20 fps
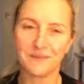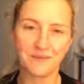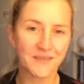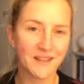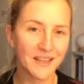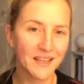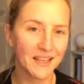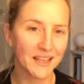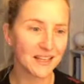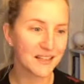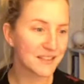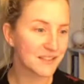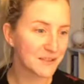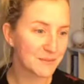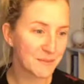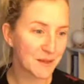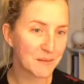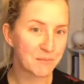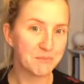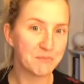I get into
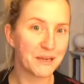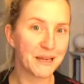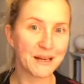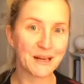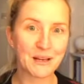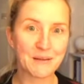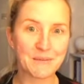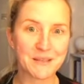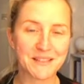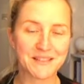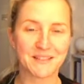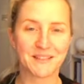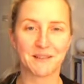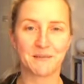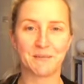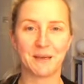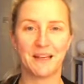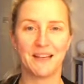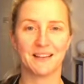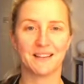my pillow misted
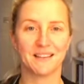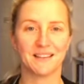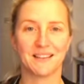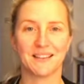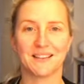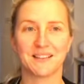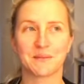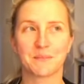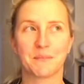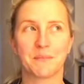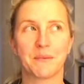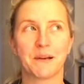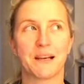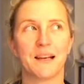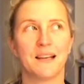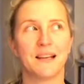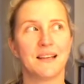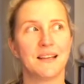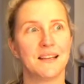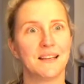bed. It's
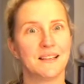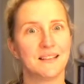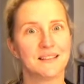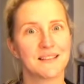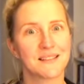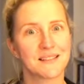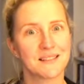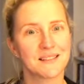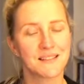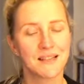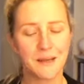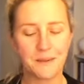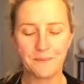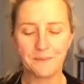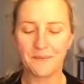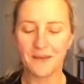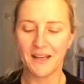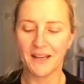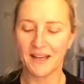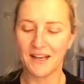bliss.
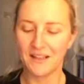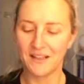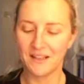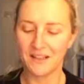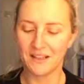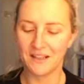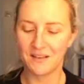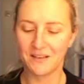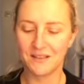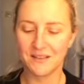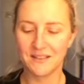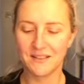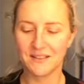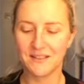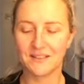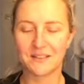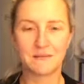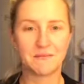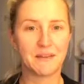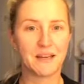And you know, this
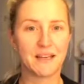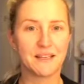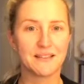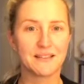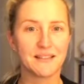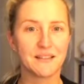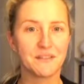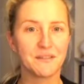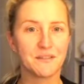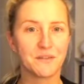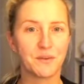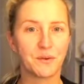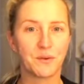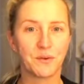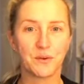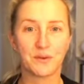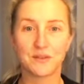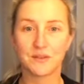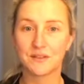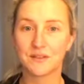is amazing
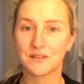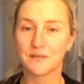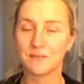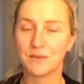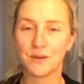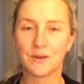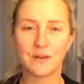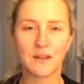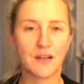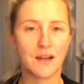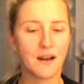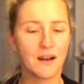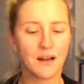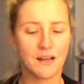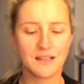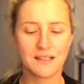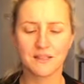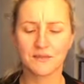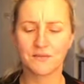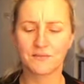for smoothing
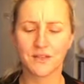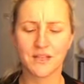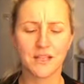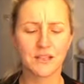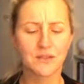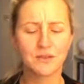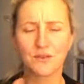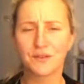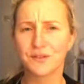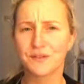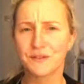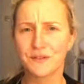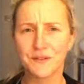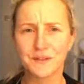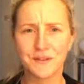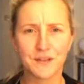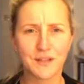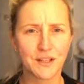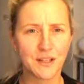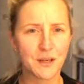lines and wrinkles,
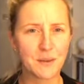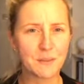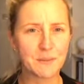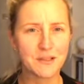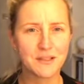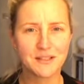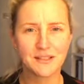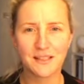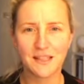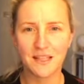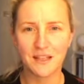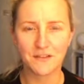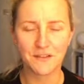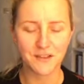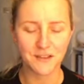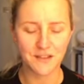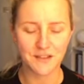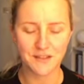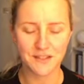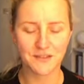firmness,
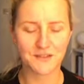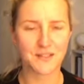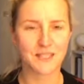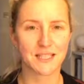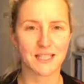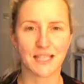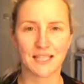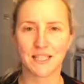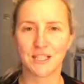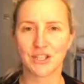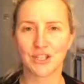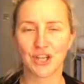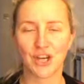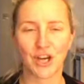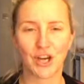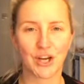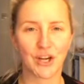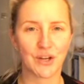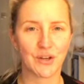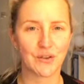evenness of skin
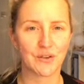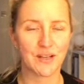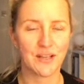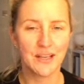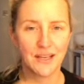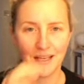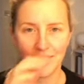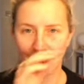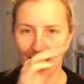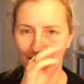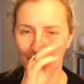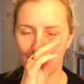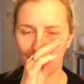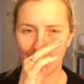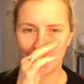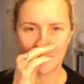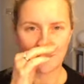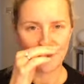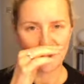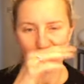tone,
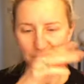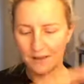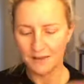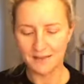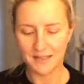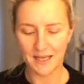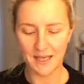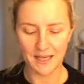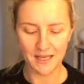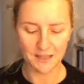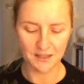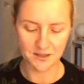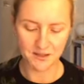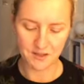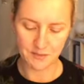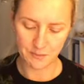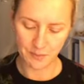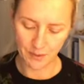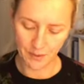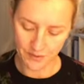helping with those age
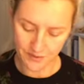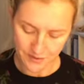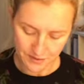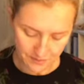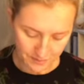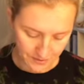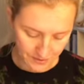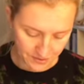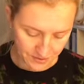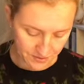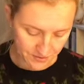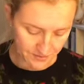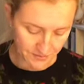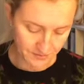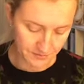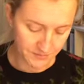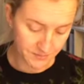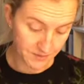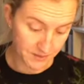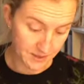spots, which are
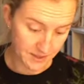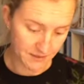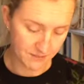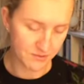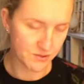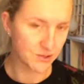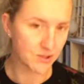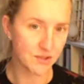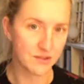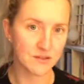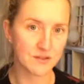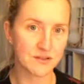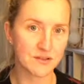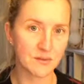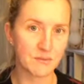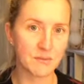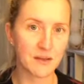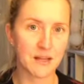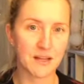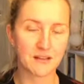really reduced
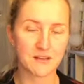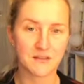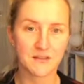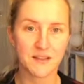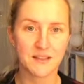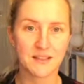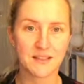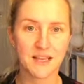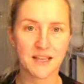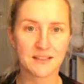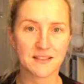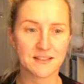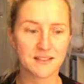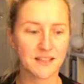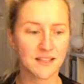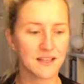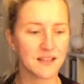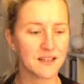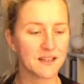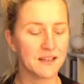on me. It's
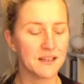fantastic.